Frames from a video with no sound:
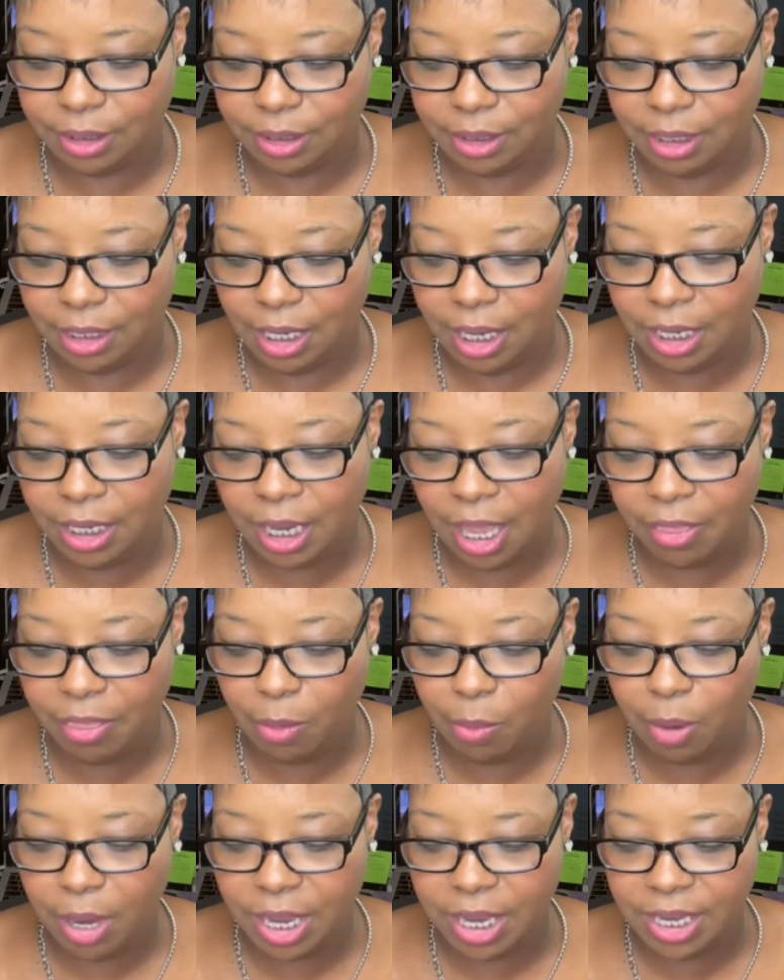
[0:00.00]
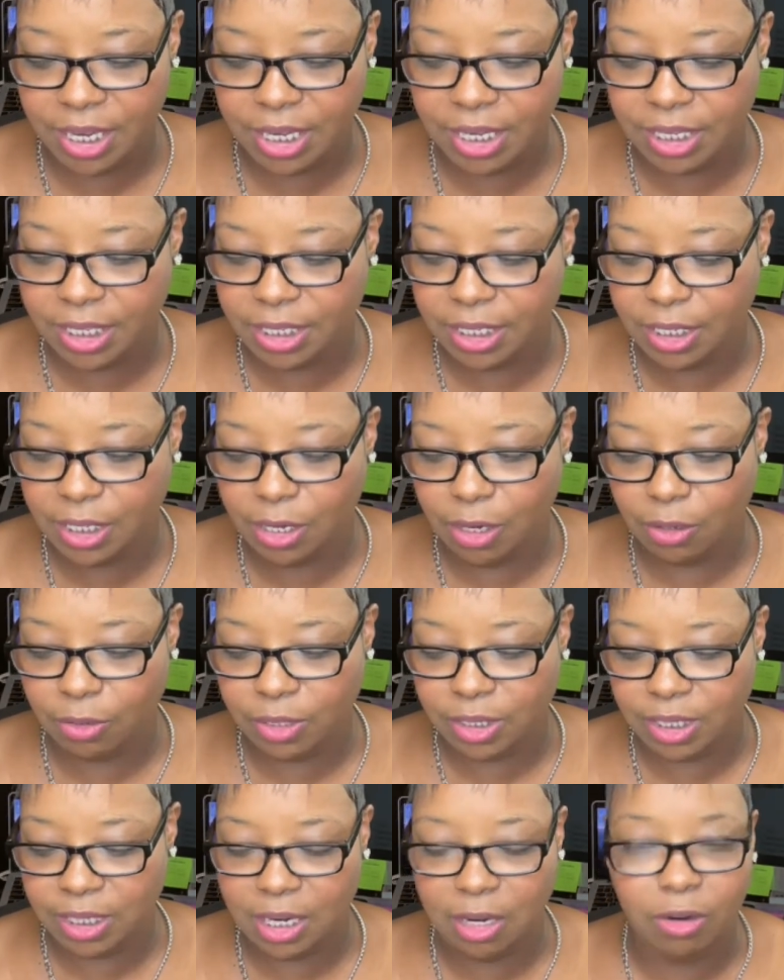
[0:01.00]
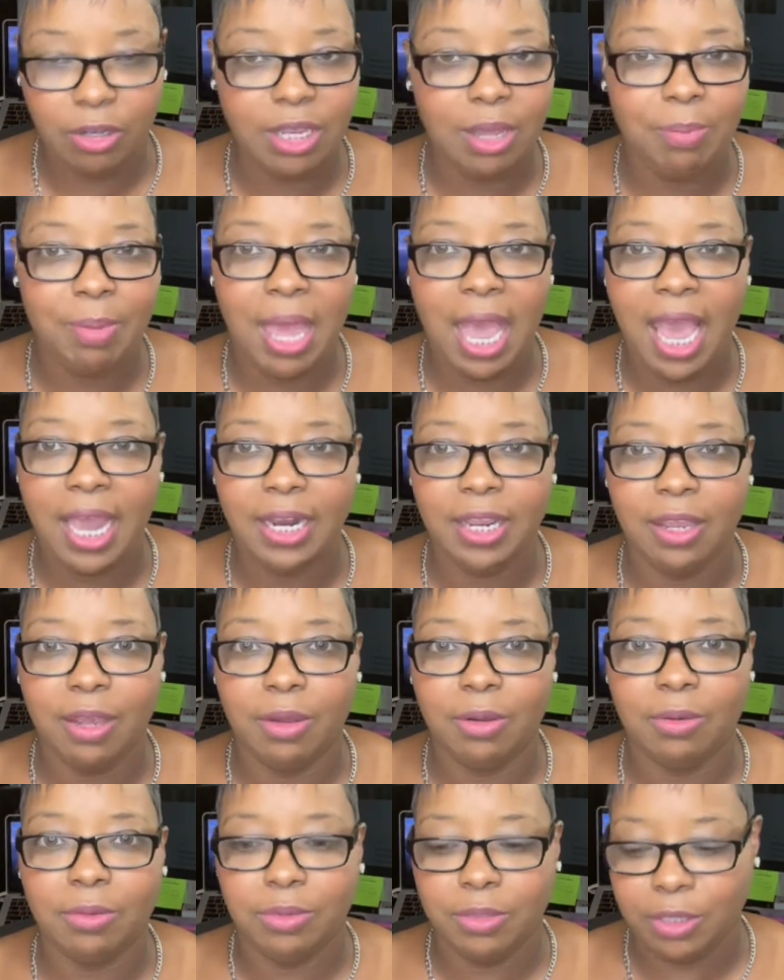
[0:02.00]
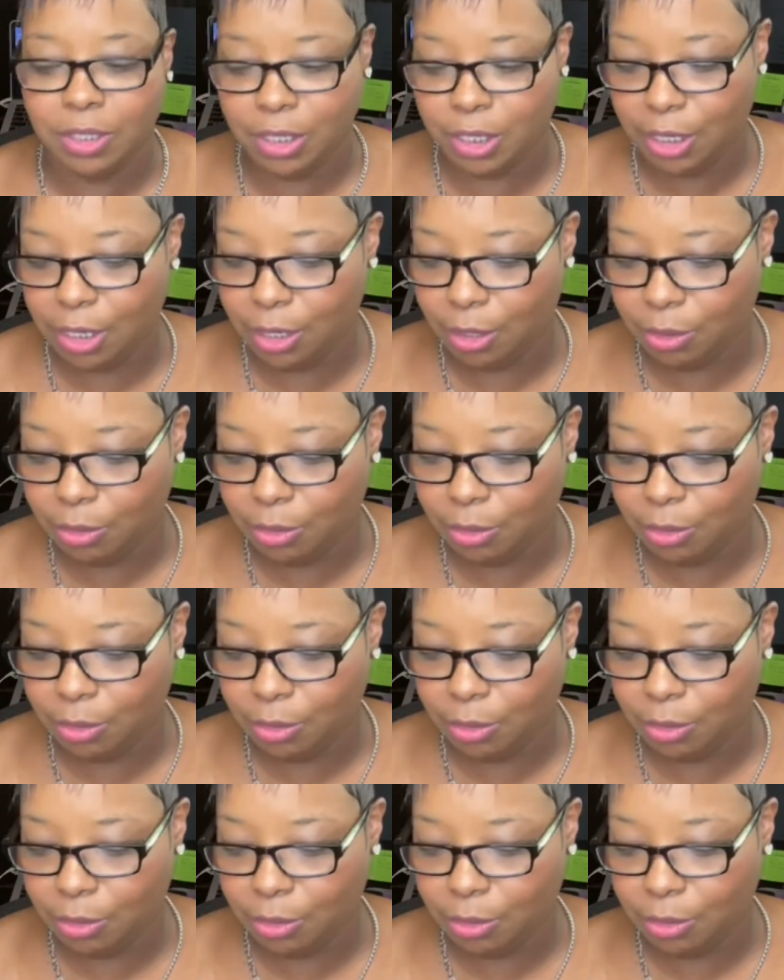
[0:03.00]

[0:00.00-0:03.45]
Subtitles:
Another way is, you know, sit on your patio, you know,